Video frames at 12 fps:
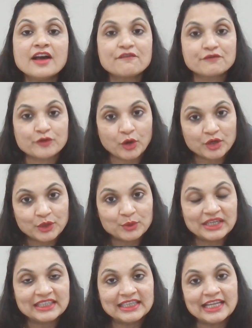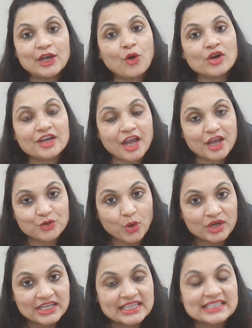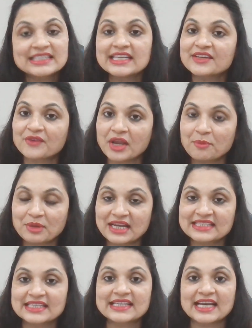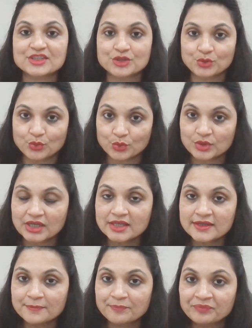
fraudulently or erroneously represent as the owner.